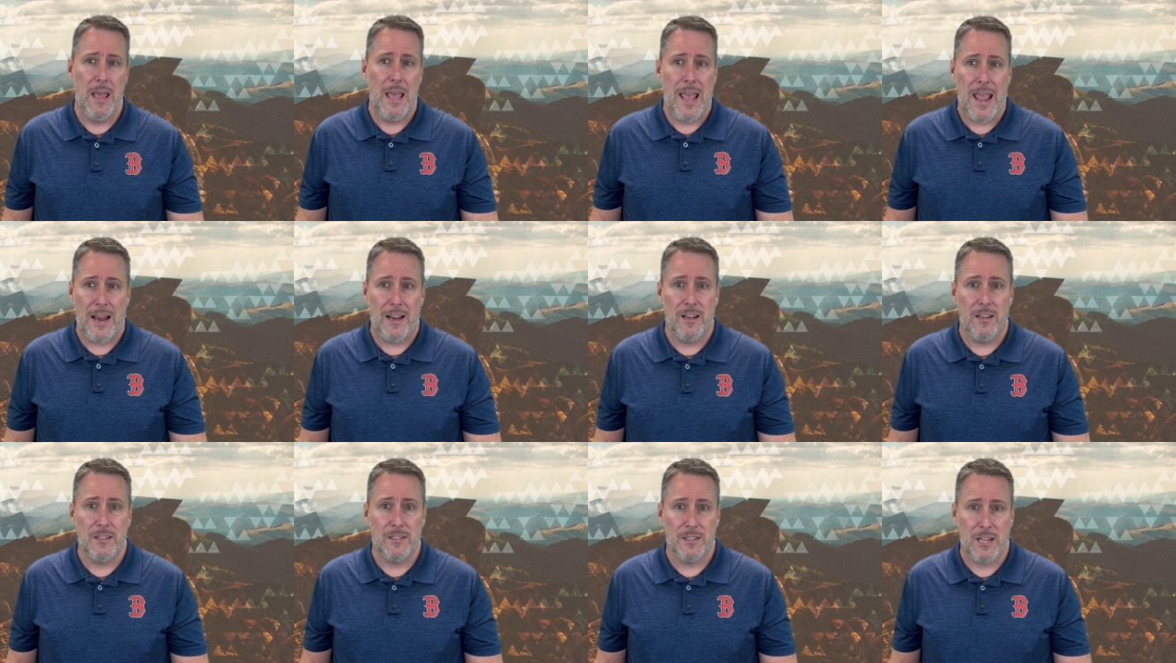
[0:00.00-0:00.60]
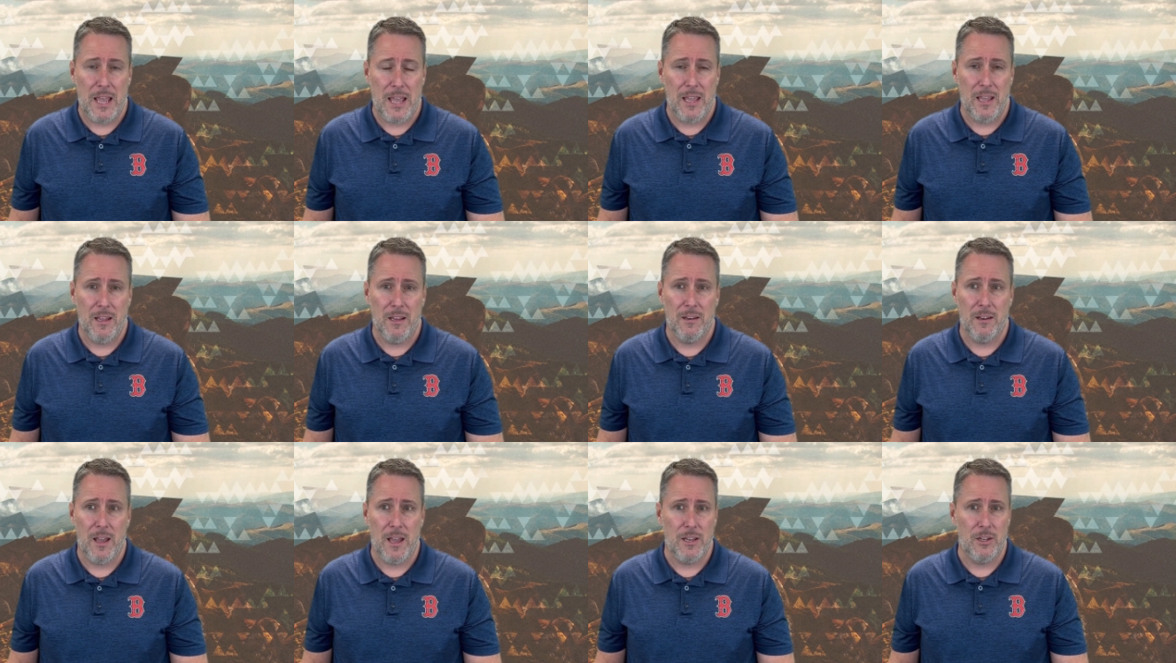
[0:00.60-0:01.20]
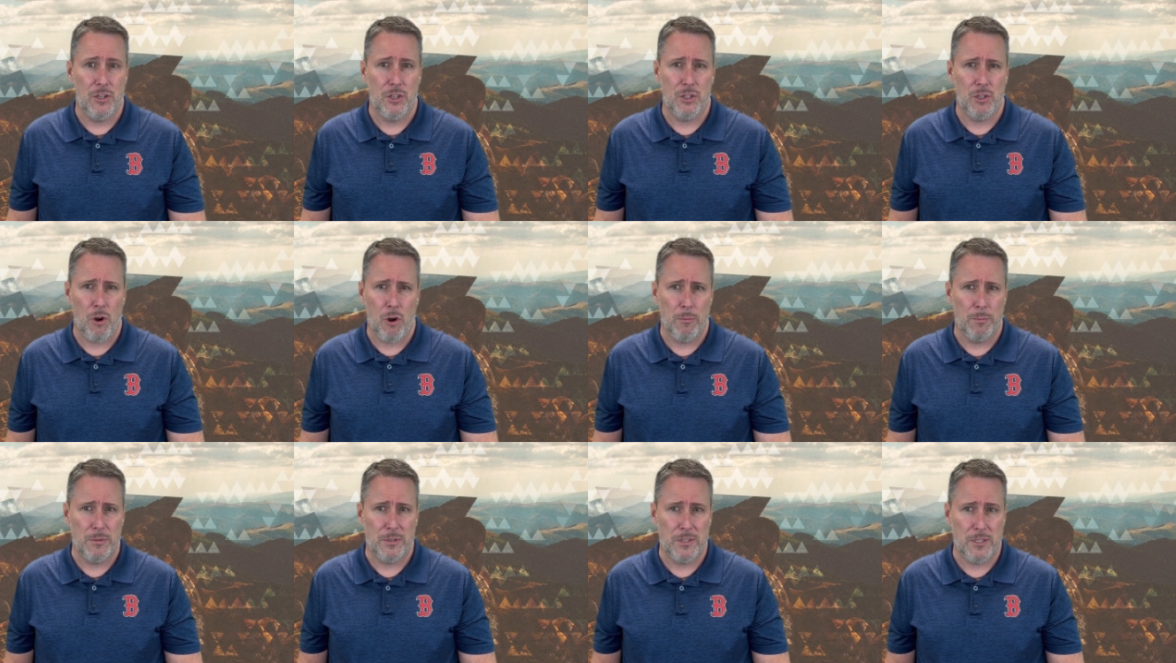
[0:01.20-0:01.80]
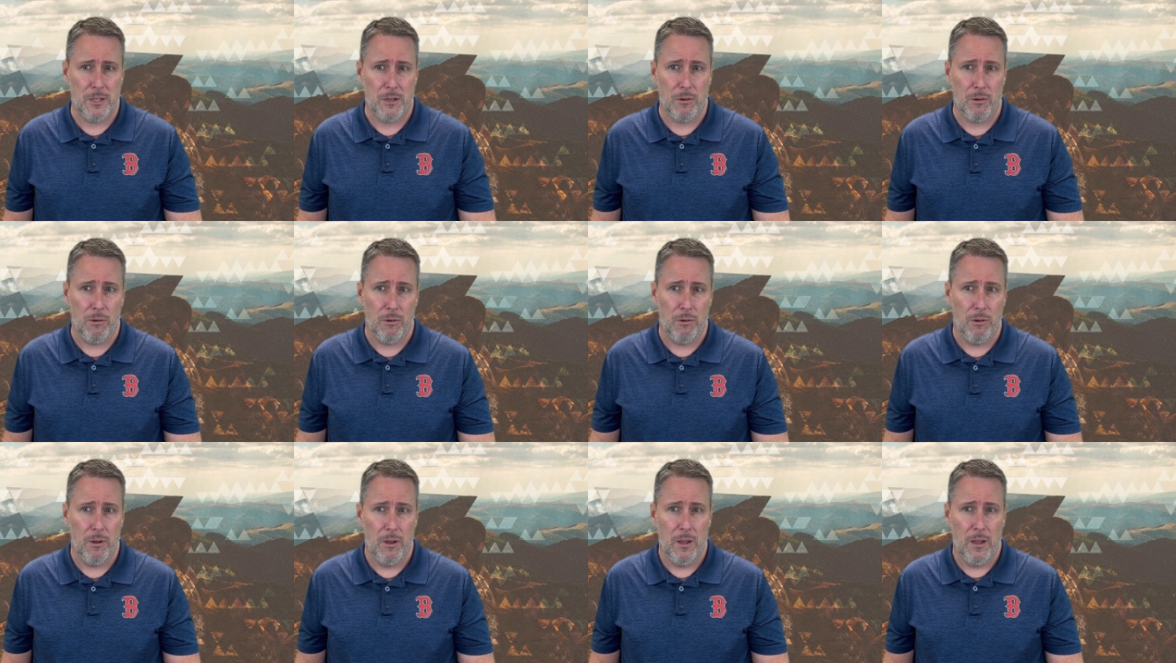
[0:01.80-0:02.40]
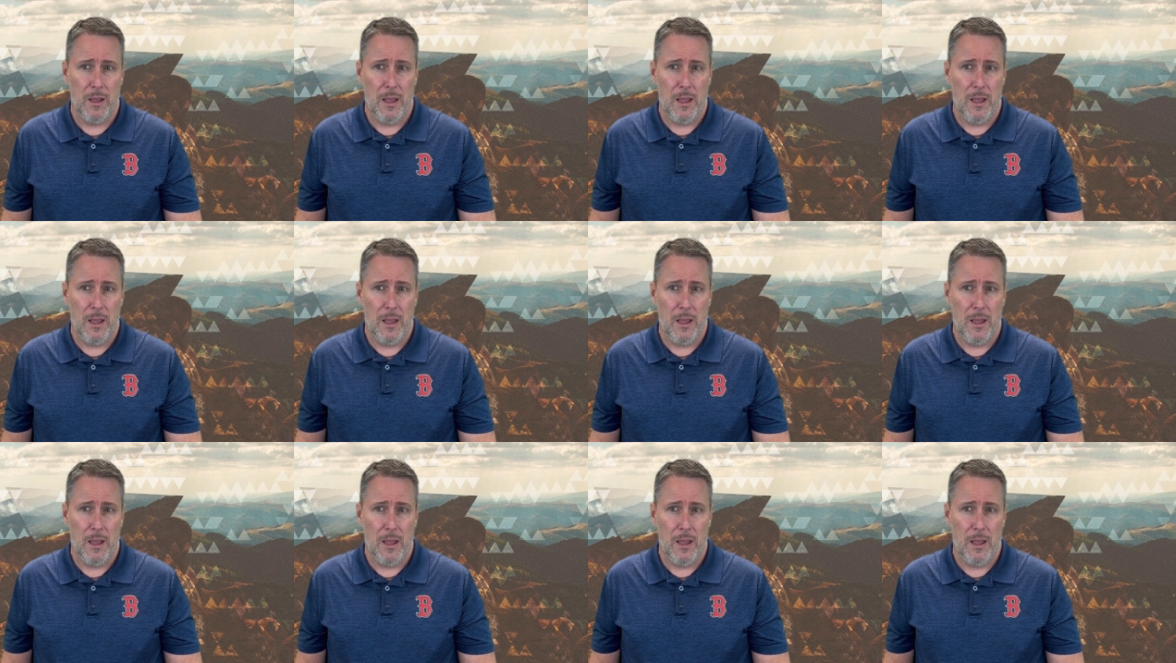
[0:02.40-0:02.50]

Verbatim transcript: and in his hand a sharp sickle.